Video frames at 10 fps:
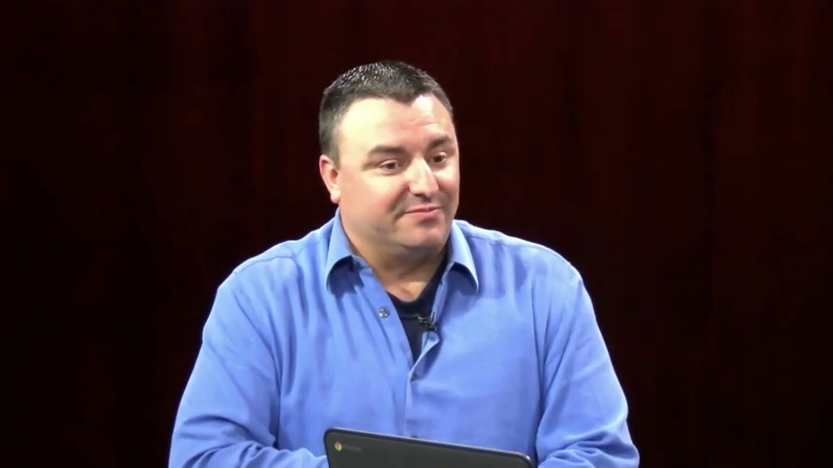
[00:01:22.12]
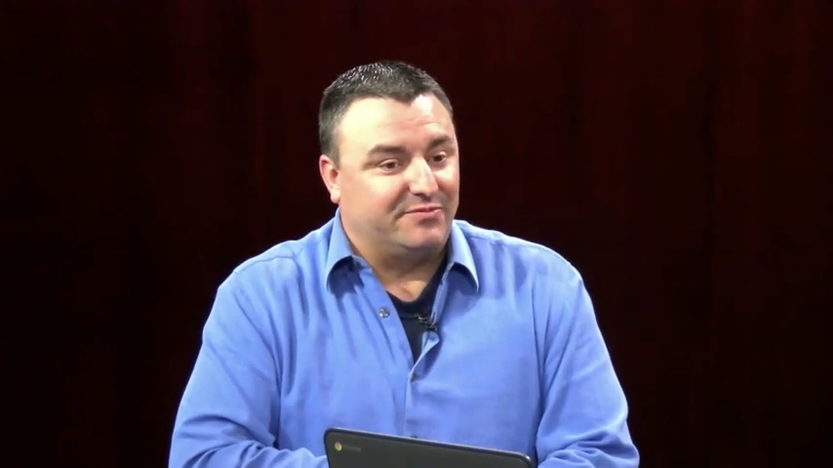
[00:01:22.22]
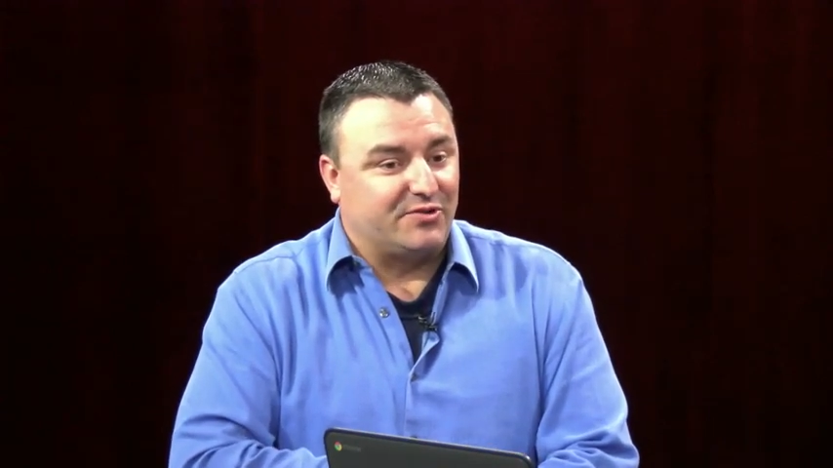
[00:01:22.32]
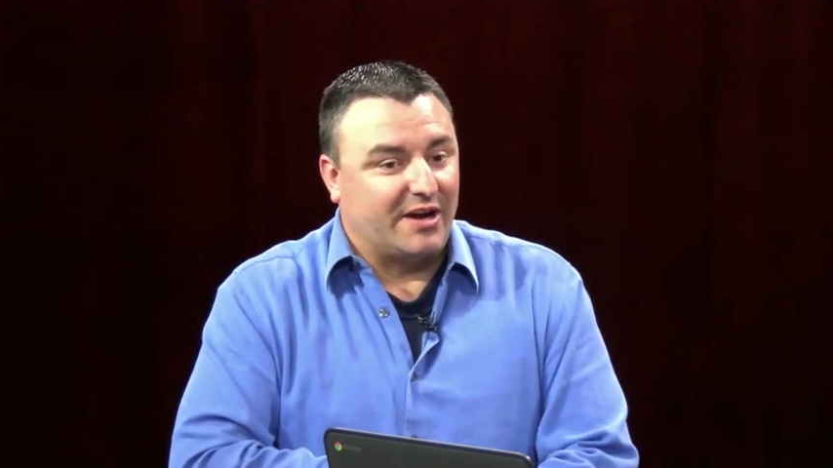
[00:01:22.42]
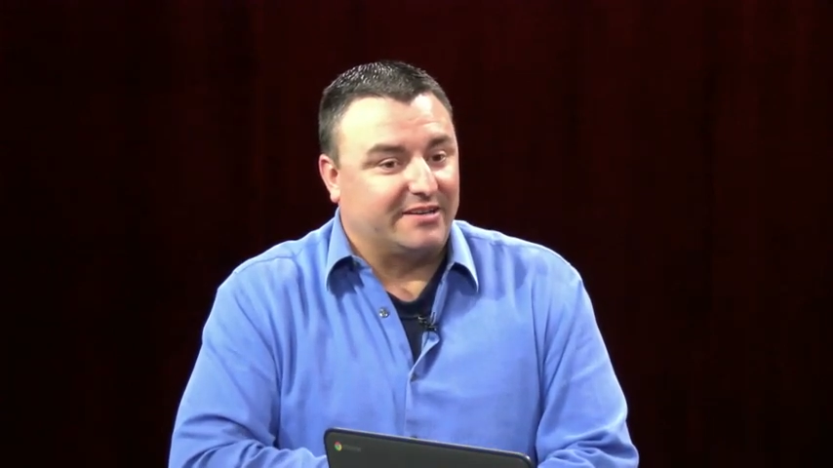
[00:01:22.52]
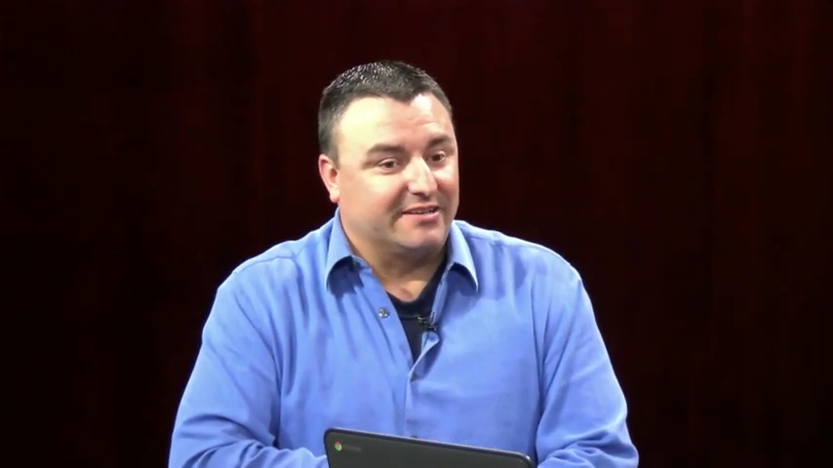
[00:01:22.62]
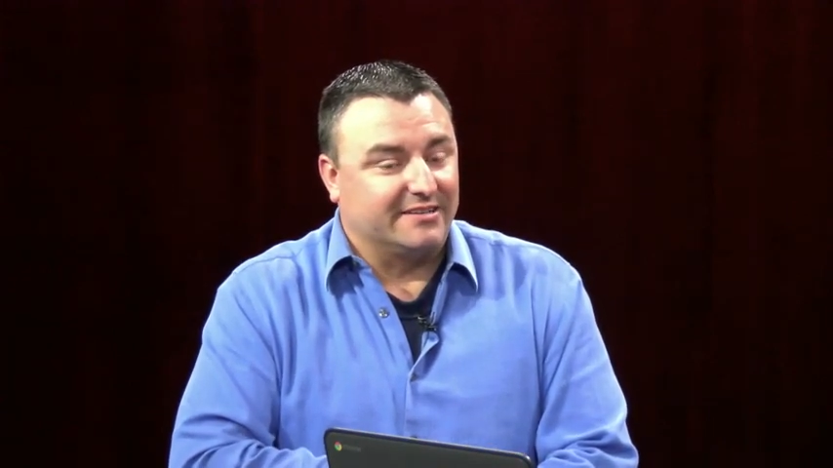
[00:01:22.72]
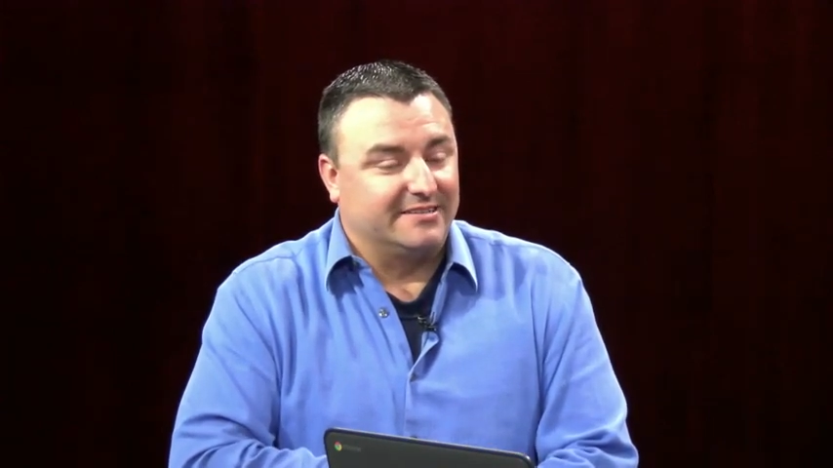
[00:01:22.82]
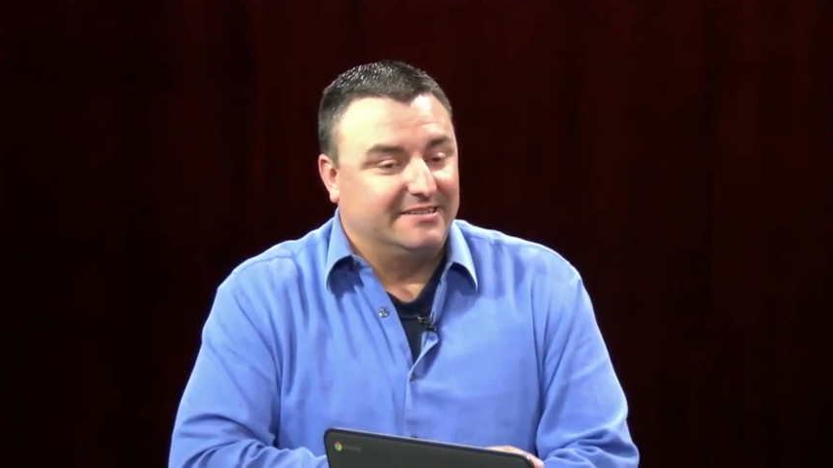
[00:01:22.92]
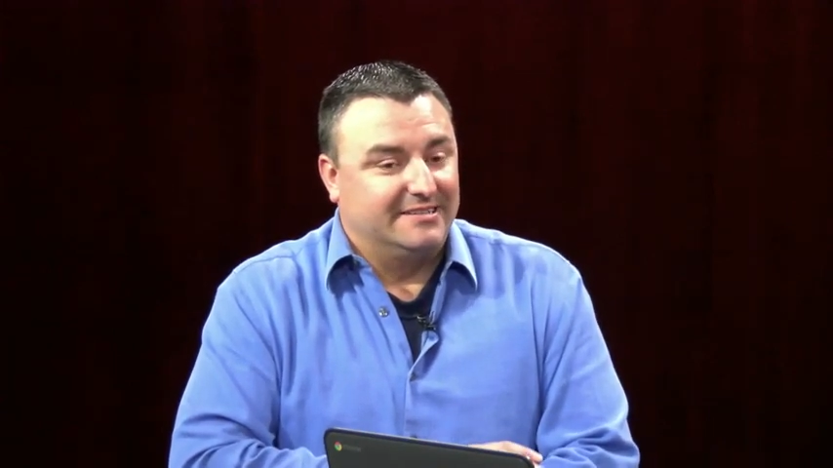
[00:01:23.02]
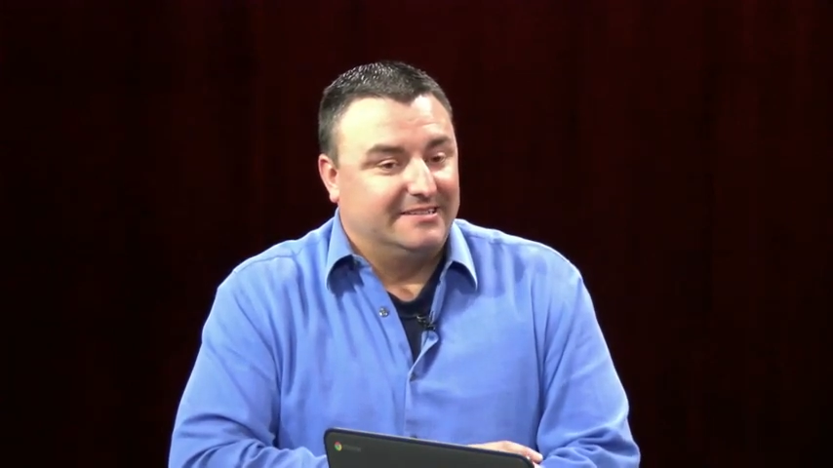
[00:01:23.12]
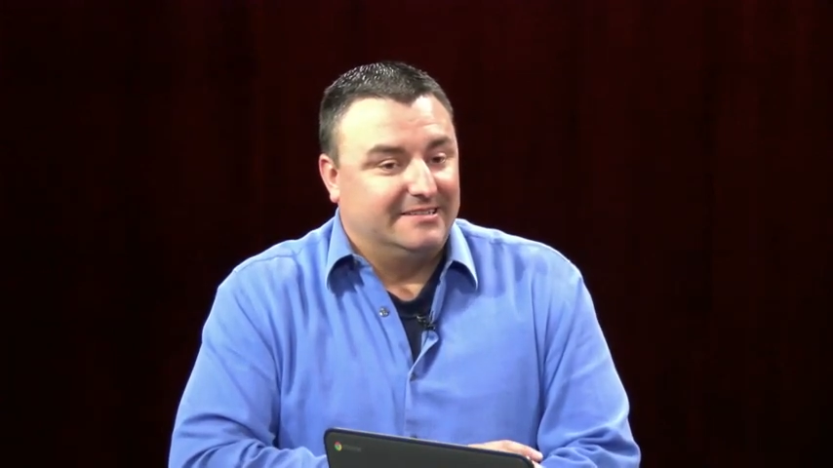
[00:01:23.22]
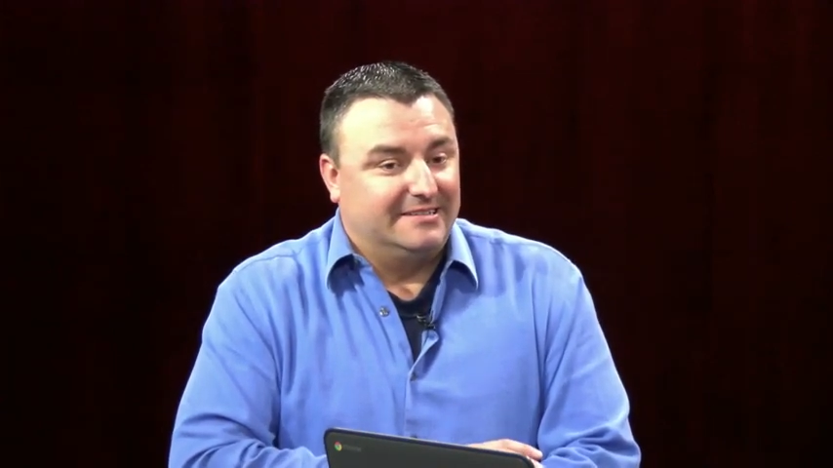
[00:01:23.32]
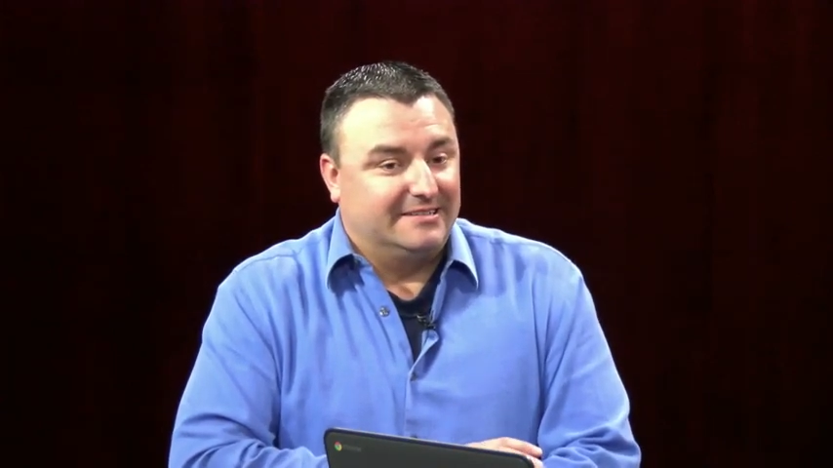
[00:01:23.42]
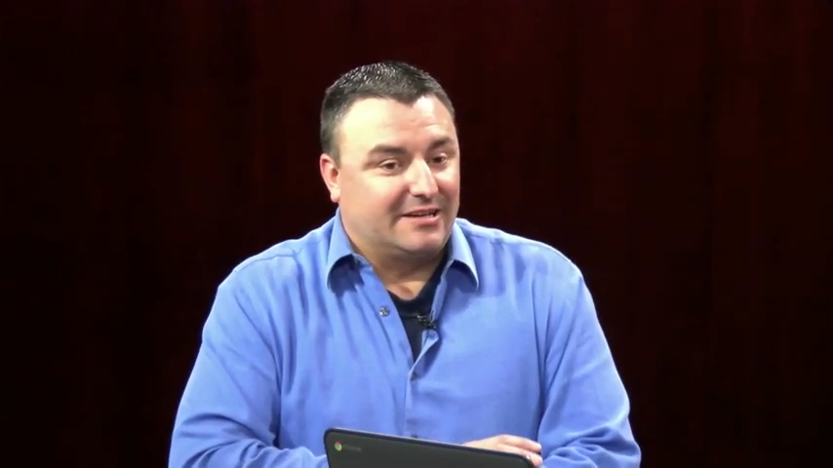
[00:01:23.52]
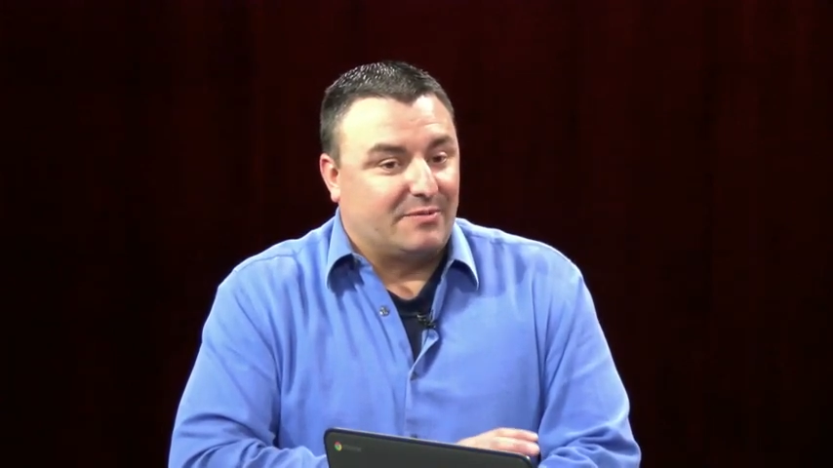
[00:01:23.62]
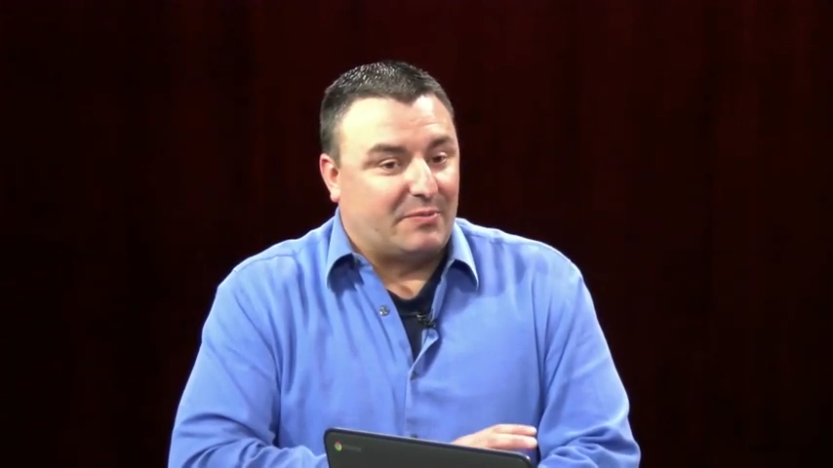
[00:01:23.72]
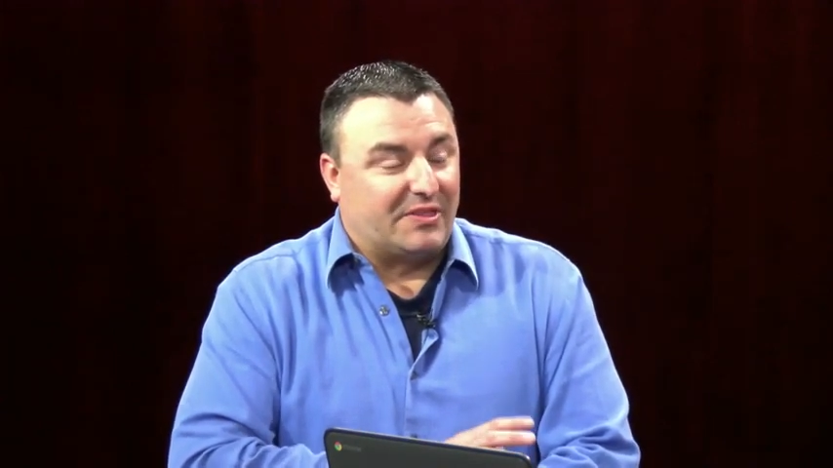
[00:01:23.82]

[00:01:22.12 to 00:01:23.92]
trying to come up